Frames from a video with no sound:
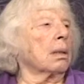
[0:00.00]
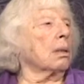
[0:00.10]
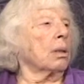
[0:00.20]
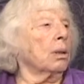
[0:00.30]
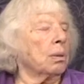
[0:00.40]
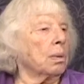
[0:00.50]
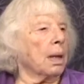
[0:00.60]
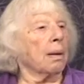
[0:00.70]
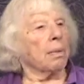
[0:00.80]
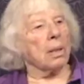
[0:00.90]
Two when
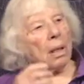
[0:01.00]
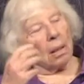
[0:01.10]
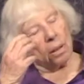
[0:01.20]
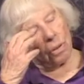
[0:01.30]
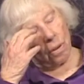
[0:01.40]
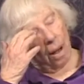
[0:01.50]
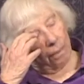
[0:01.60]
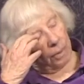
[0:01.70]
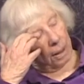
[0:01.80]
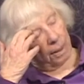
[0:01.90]
I was on the
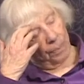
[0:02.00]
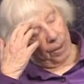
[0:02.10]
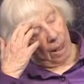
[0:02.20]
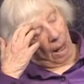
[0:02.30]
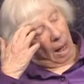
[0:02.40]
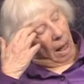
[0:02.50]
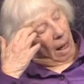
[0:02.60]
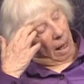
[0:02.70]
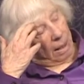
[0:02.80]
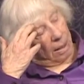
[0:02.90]
Traveler,
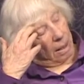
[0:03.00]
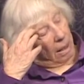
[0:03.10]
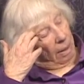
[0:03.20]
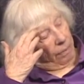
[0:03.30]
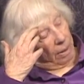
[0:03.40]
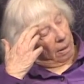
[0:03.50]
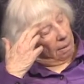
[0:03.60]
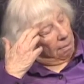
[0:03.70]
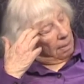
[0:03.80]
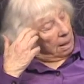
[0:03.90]
I discovered
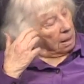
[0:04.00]
that my